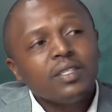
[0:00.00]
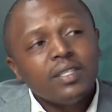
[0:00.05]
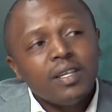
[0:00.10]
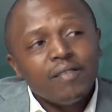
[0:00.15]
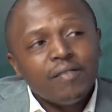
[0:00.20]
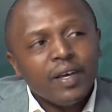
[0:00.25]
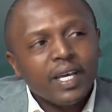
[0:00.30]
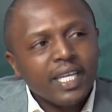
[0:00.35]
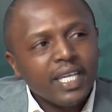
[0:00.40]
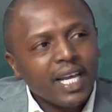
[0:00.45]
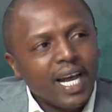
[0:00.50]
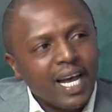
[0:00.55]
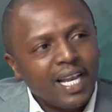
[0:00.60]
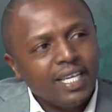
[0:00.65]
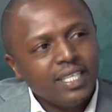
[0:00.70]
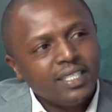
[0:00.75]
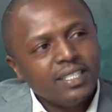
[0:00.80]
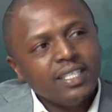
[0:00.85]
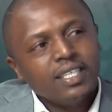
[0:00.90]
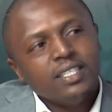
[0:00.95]
the very early
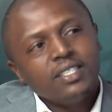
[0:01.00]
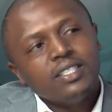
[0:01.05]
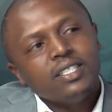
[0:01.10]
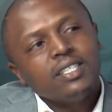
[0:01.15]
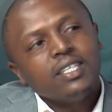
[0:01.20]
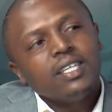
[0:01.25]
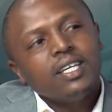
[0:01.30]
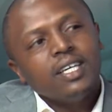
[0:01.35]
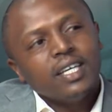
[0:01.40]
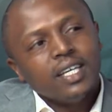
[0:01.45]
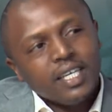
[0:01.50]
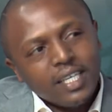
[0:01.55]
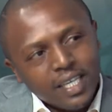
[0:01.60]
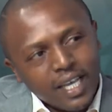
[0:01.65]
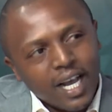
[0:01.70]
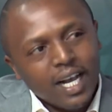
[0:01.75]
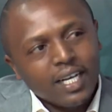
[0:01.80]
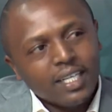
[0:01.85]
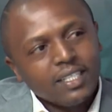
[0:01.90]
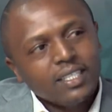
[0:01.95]
stage
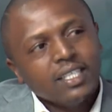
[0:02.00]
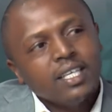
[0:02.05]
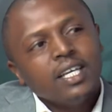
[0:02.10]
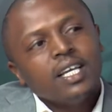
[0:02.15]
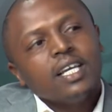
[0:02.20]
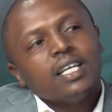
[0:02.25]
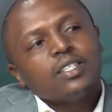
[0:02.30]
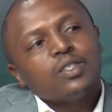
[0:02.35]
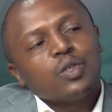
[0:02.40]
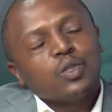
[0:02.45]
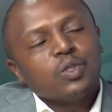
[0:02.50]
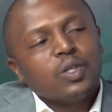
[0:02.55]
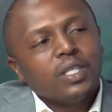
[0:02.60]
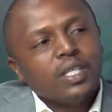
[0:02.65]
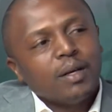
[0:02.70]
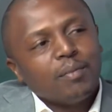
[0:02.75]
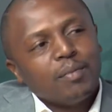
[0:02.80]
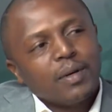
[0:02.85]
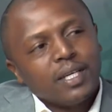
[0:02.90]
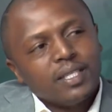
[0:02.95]
young social
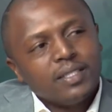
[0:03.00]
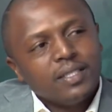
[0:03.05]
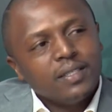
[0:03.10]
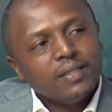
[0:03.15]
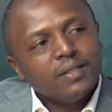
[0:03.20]
enterprises.